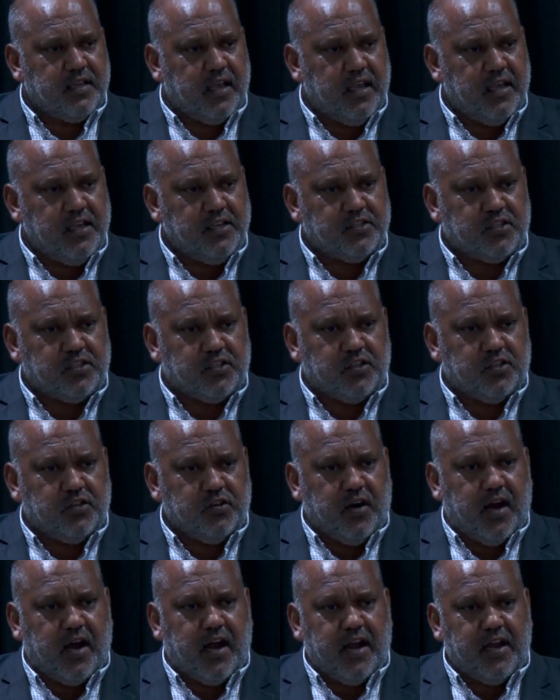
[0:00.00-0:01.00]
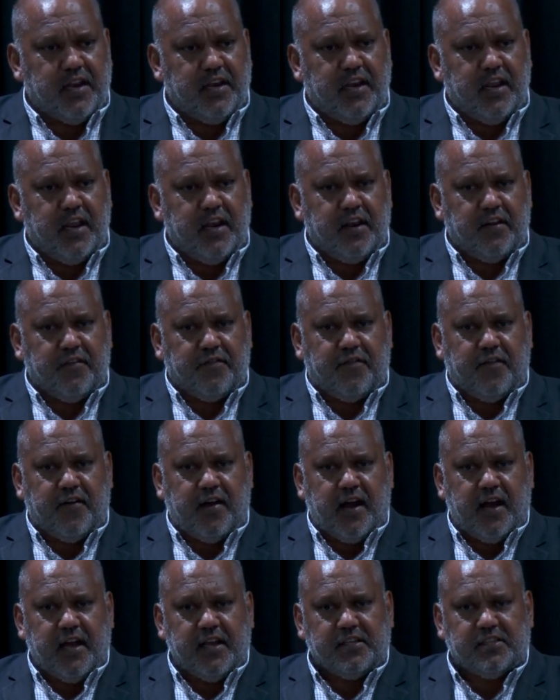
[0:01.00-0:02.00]
is to
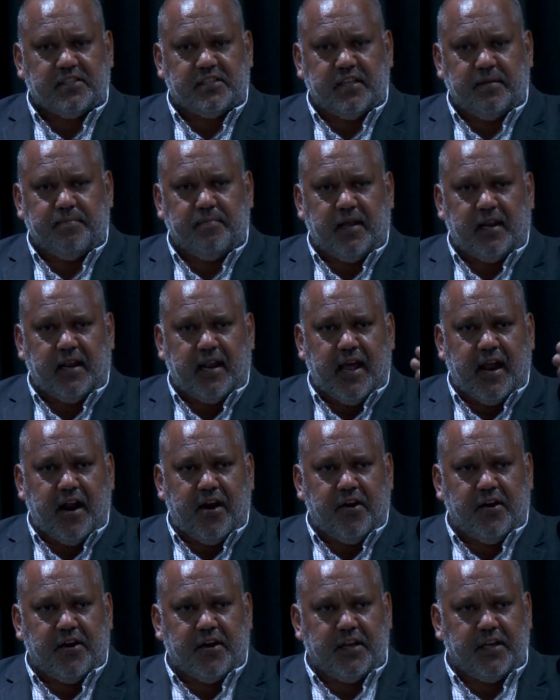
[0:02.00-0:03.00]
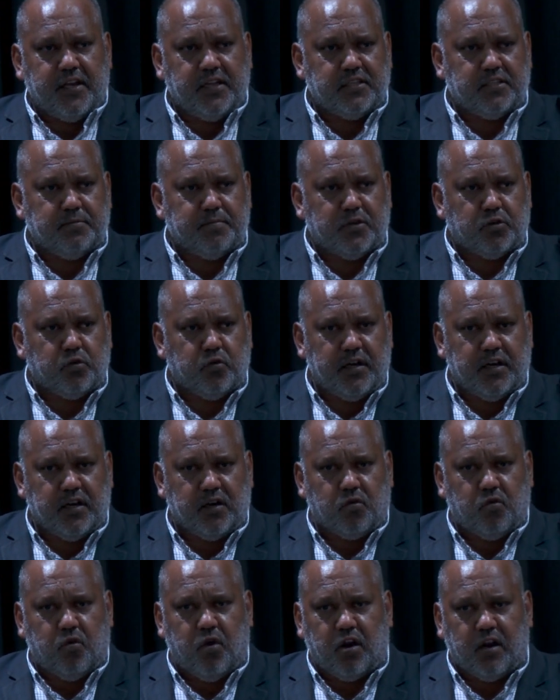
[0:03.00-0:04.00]
identify similarities between
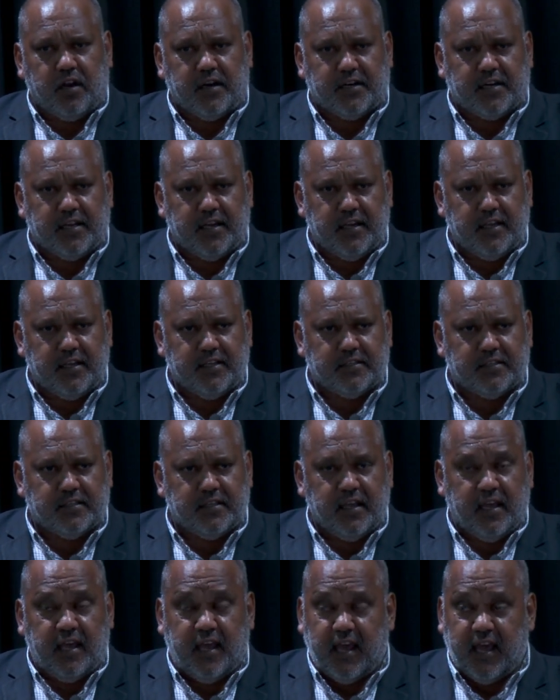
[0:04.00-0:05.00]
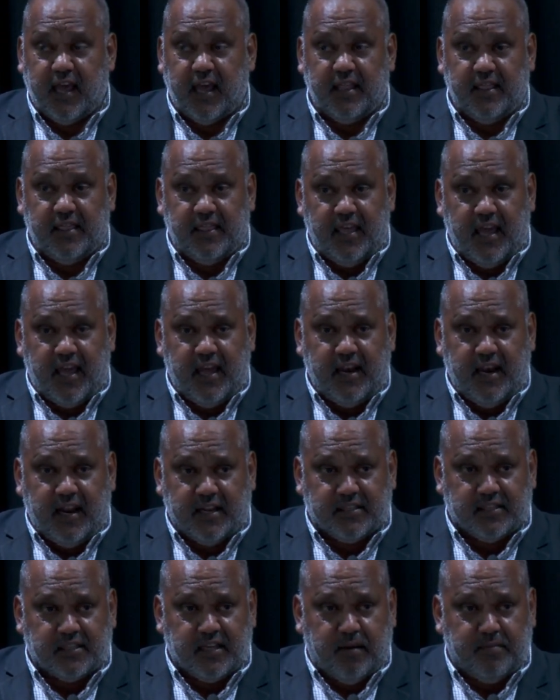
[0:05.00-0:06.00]
qualities and then
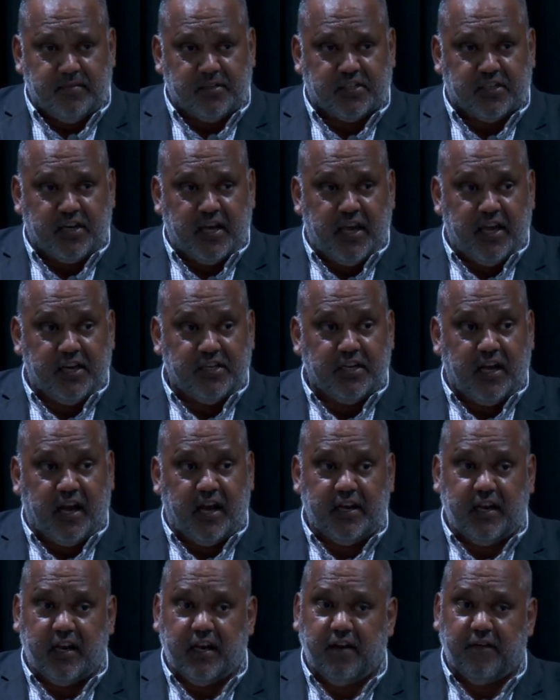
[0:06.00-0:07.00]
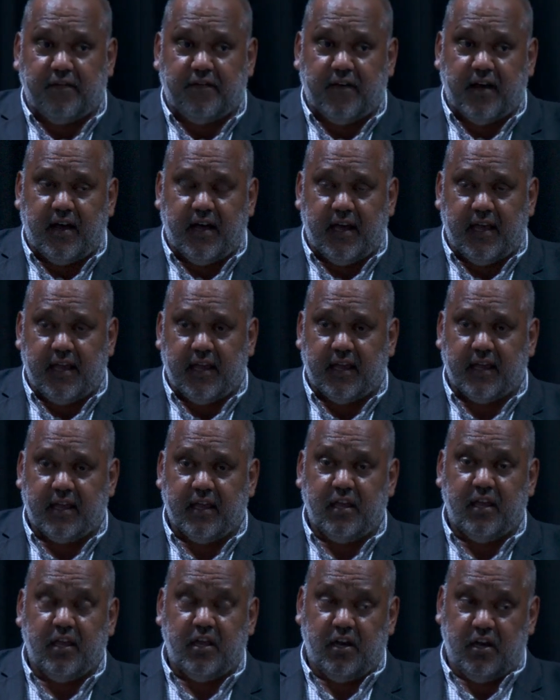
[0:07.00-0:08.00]
at some stage identifying
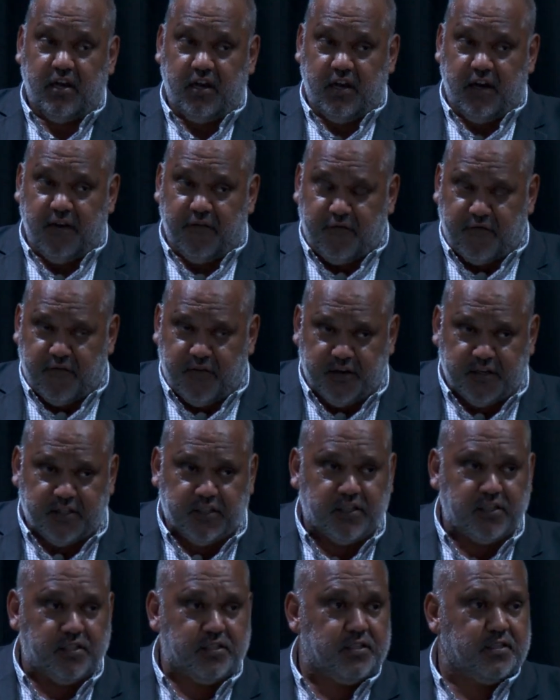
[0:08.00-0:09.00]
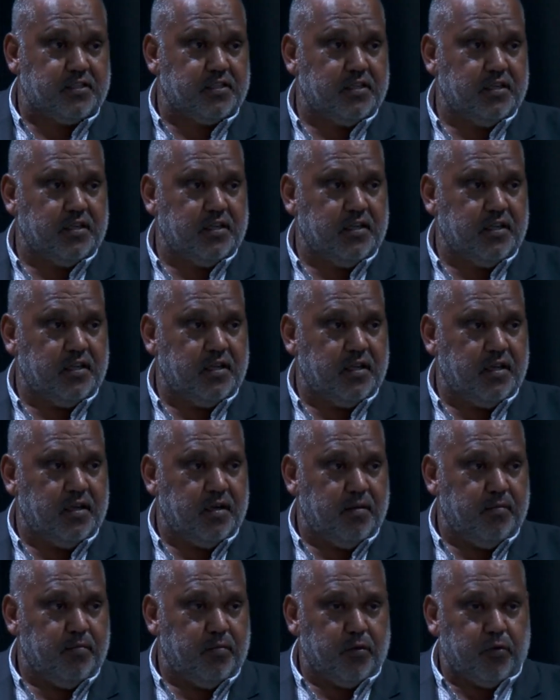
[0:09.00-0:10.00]
differences
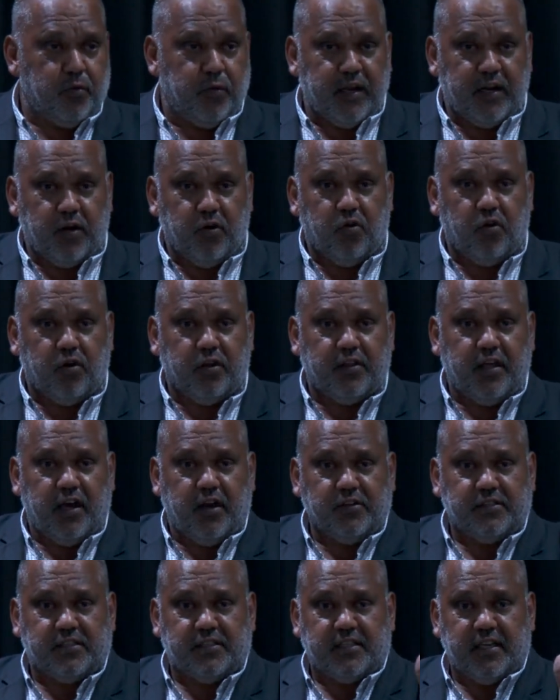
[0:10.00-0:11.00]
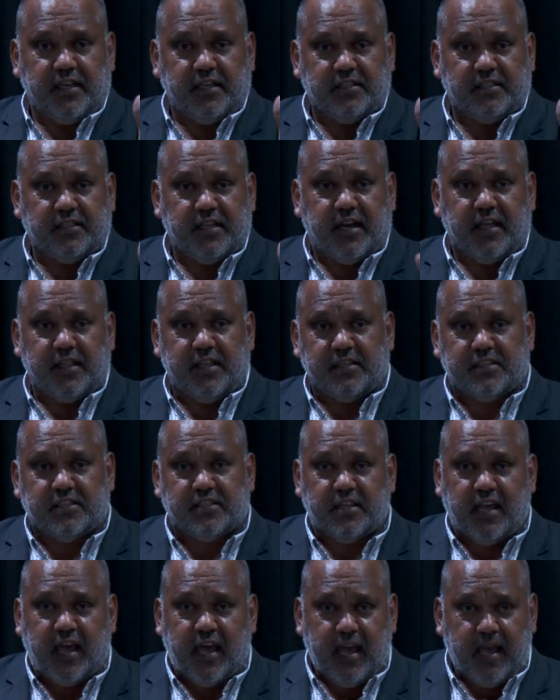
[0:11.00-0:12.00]
between all those things that are the
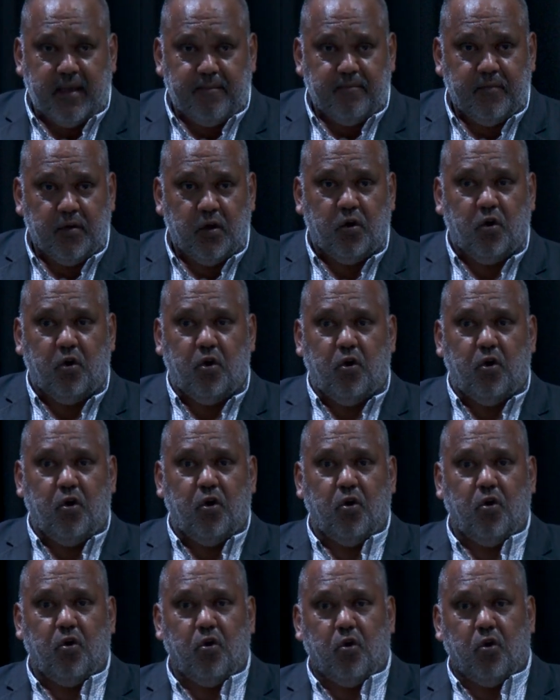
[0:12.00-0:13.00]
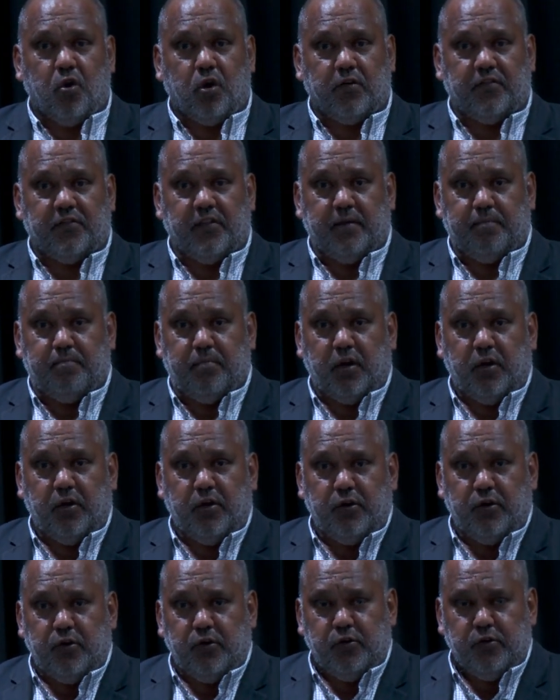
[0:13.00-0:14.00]
same, all of the
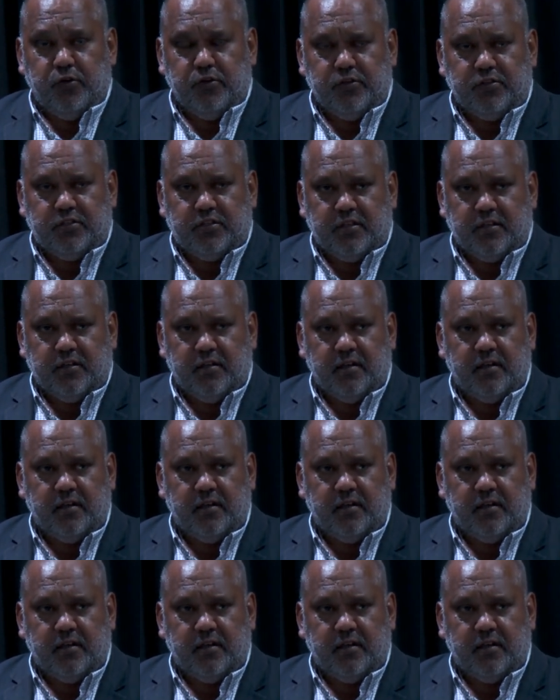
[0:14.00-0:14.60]
blues,